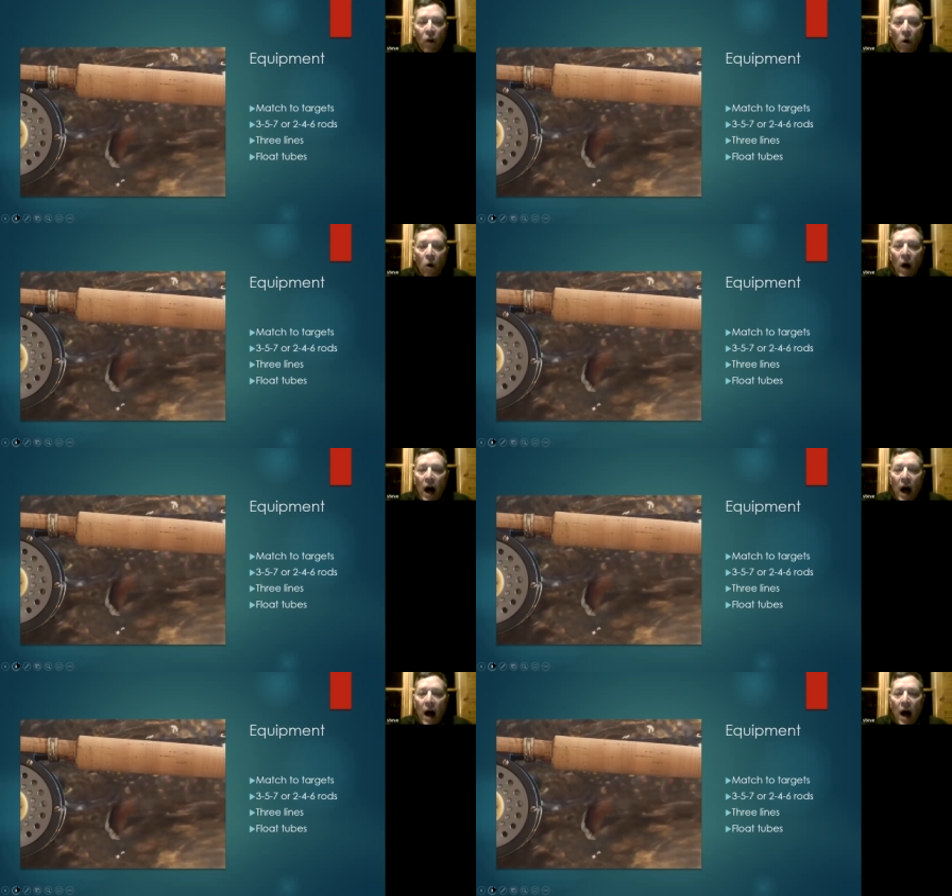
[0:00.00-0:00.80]

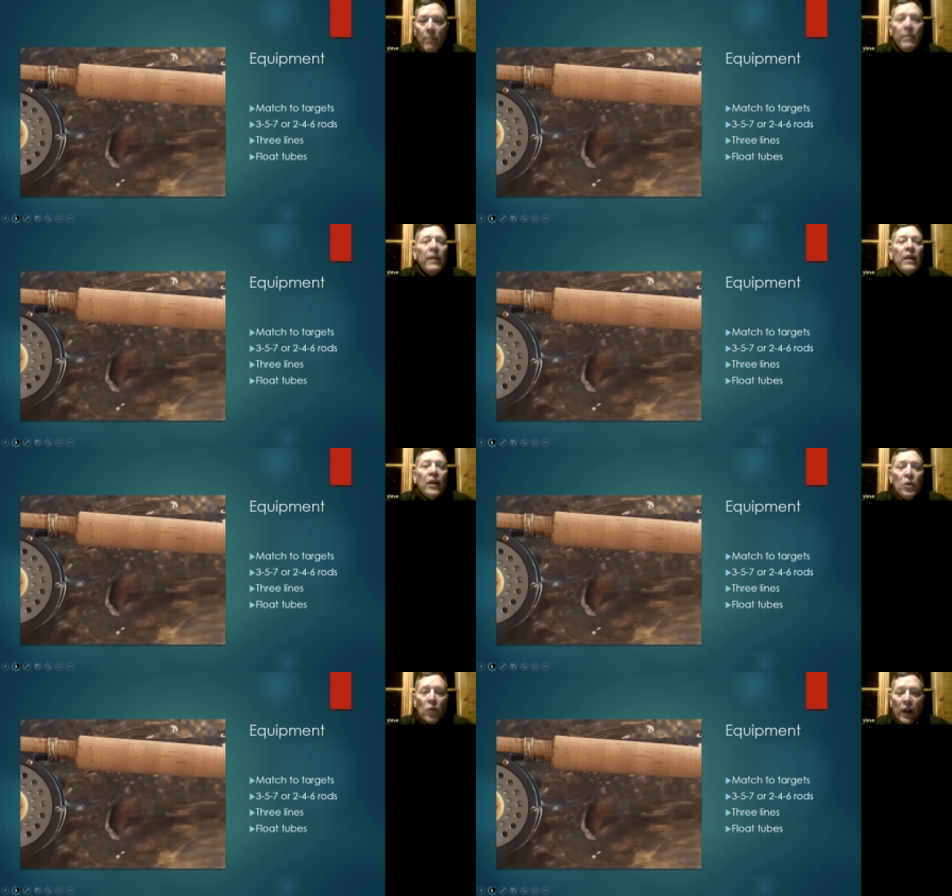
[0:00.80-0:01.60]
so um,
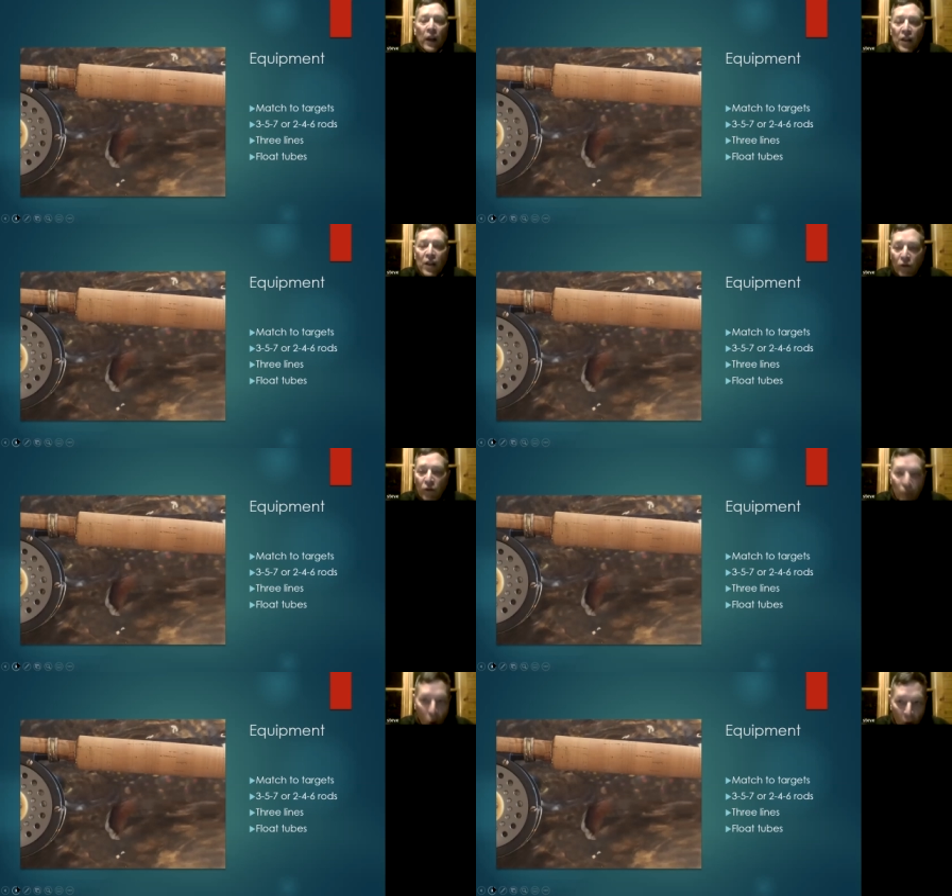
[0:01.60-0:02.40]
you can get your
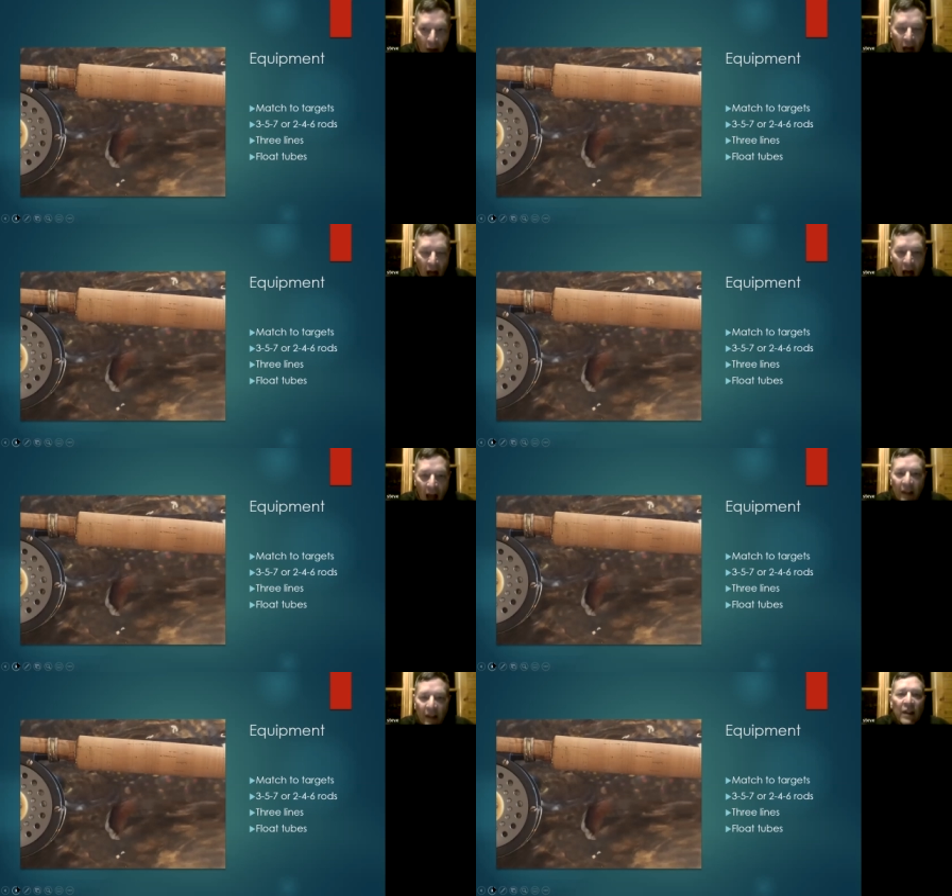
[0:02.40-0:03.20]
floating
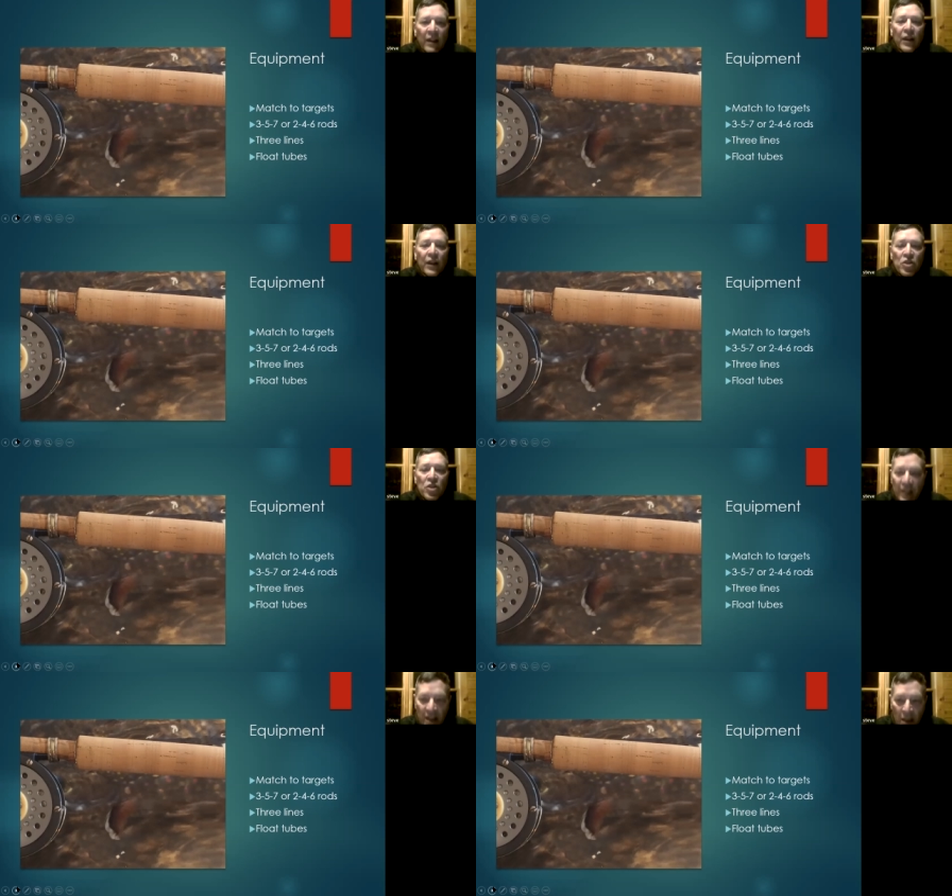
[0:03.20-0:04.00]
line, your
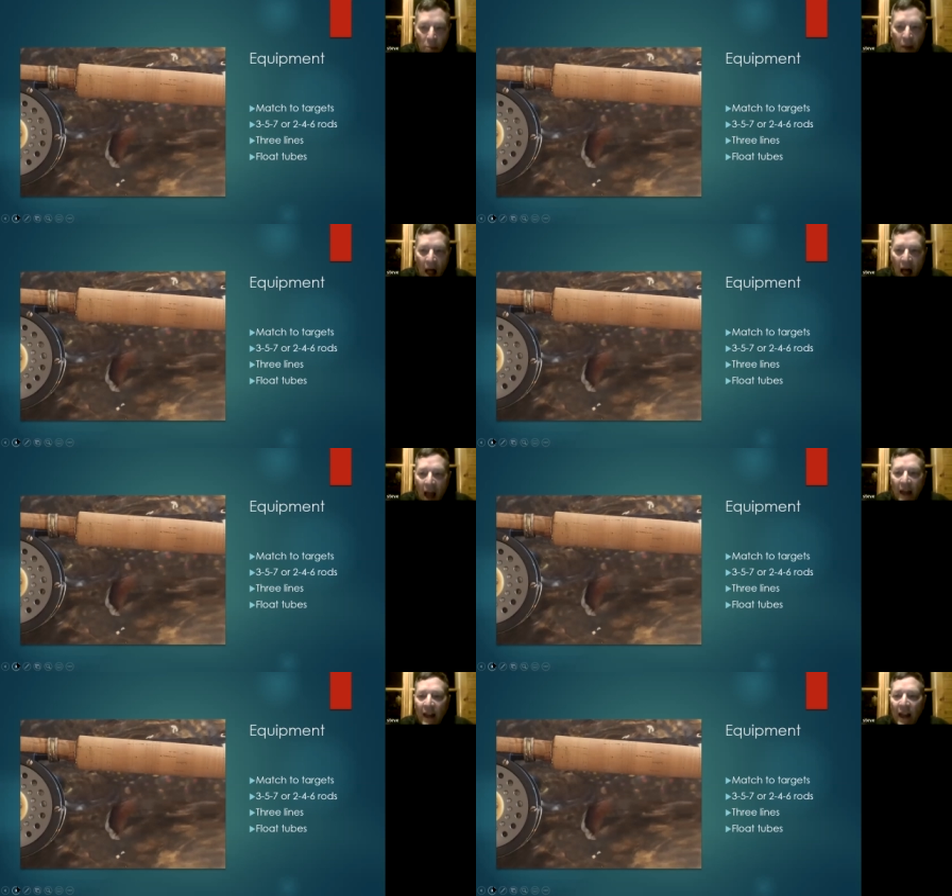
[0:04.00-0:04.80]
sink tip
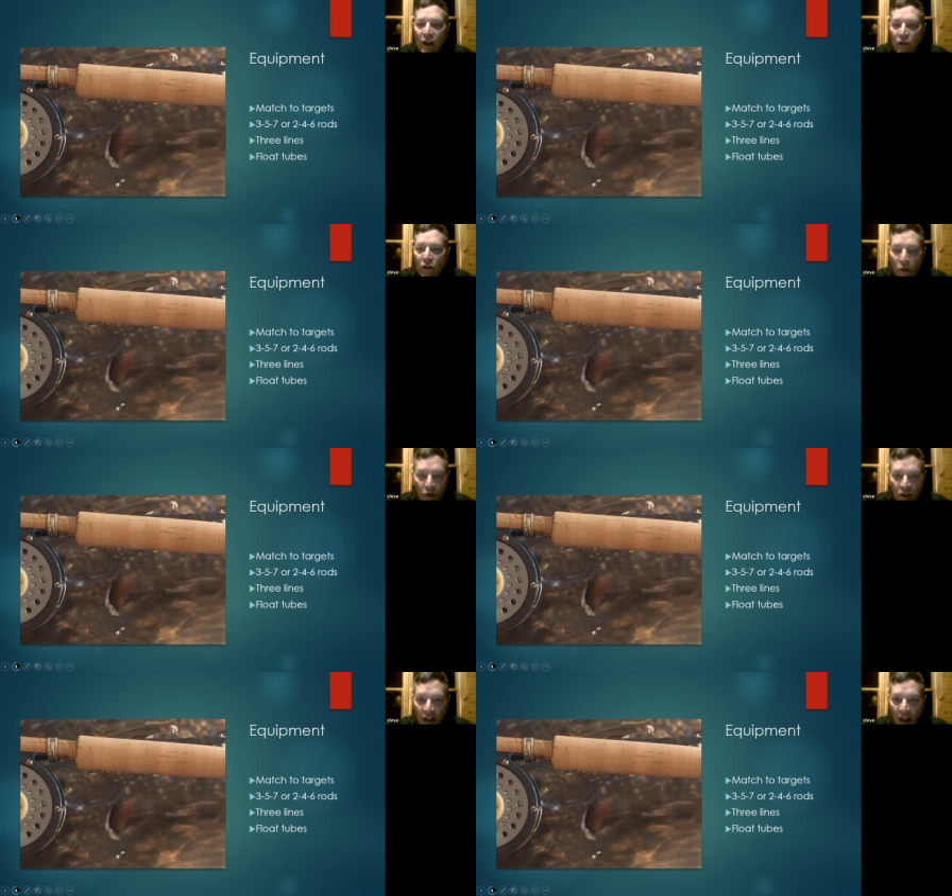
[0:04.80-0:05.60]
line, and your full
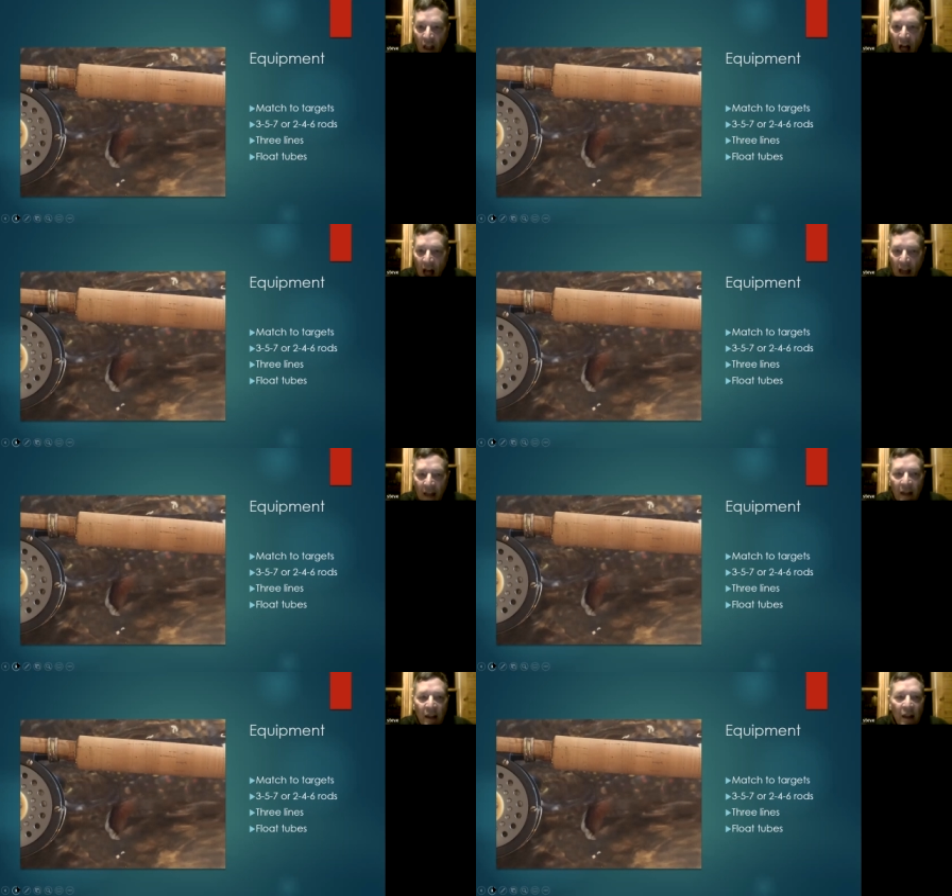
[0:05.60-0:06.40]
sink
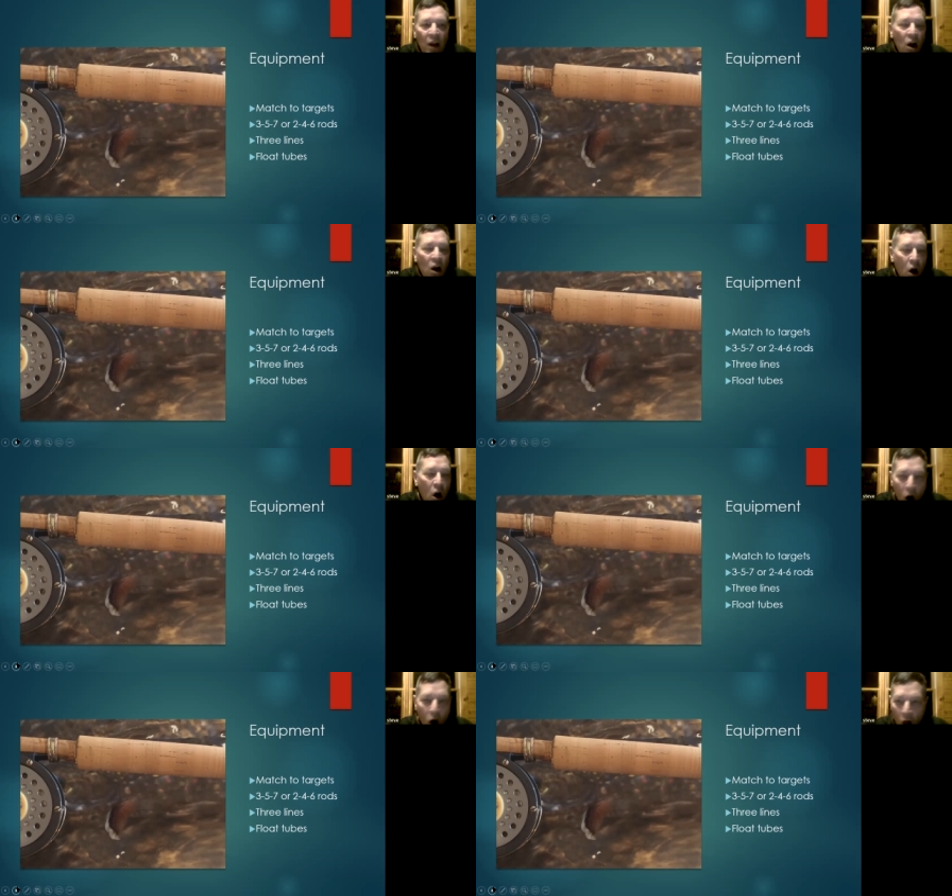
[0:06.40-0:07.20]
line
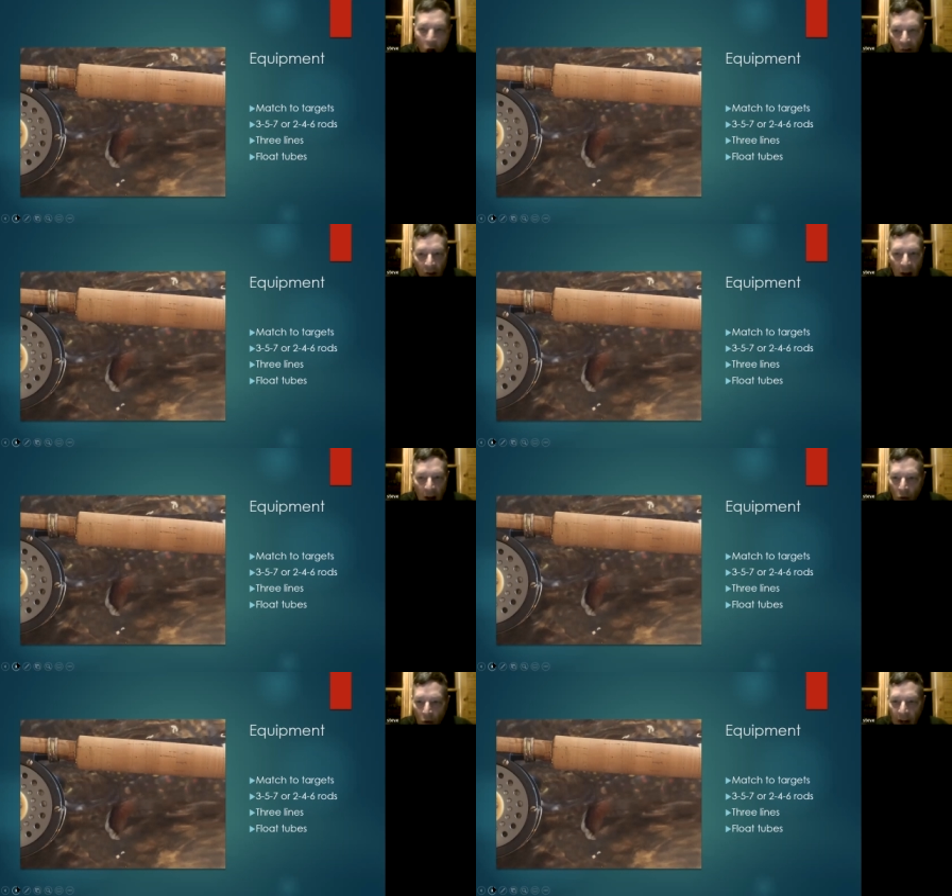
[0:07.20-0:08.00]
all on the
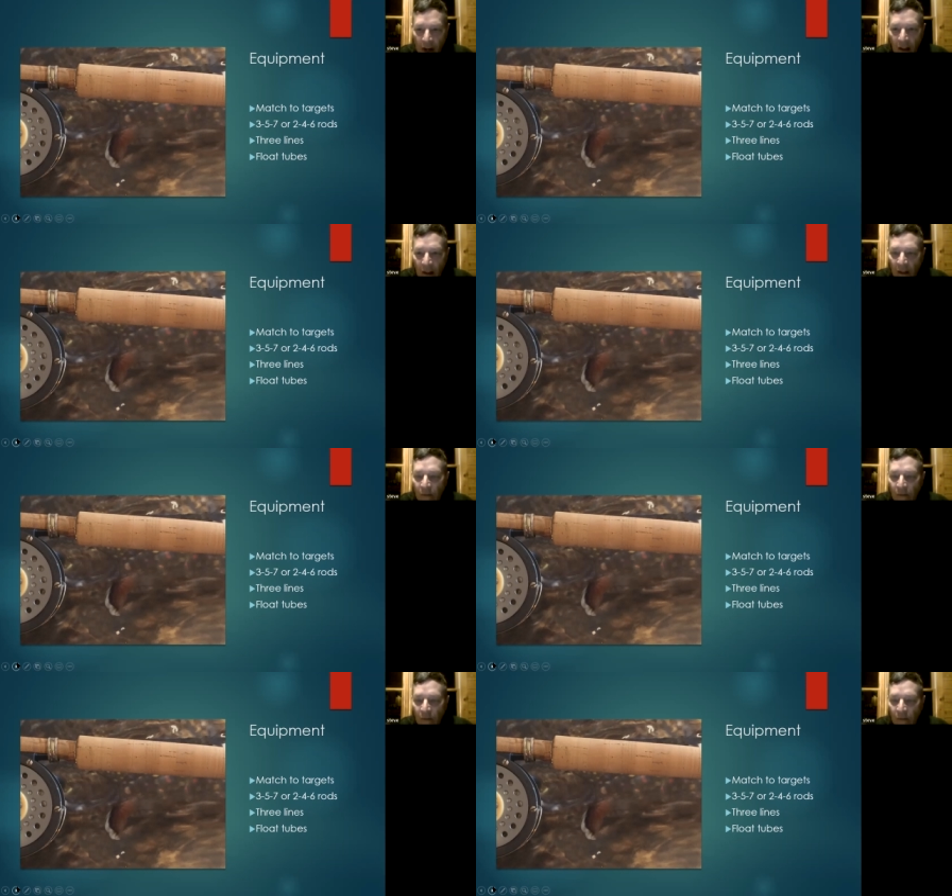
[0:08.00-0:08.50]
same reel